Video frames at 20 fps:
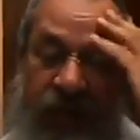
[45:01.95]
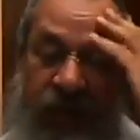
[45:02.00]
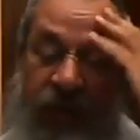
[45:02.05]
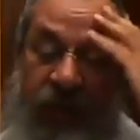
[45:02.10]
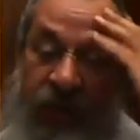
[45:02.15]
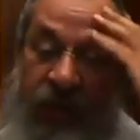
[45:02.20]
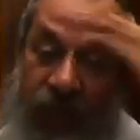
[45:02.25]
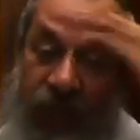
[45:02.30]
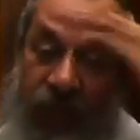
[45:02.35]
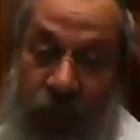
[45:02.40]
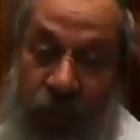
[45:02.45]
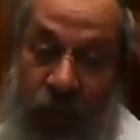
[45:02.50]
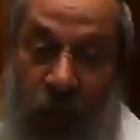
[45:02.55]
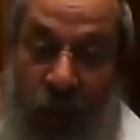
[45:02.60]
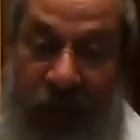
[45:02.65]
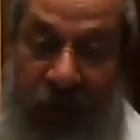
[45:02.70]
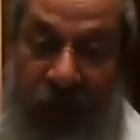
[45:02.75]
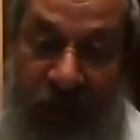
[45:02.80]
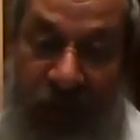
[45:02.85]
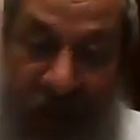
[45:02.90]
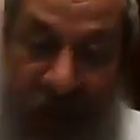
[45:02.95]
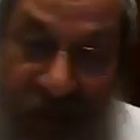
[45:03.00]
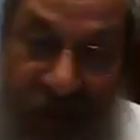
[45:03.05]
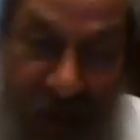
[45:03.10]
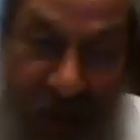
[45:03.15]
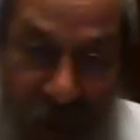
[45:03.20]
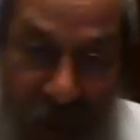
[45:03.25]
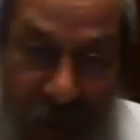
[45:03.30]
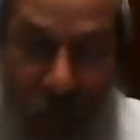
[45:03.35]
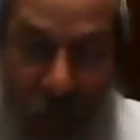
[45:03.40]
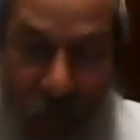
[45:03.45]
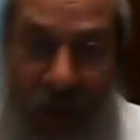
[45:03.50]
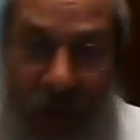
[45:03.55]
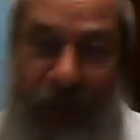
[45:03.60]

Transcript: the one that he wants to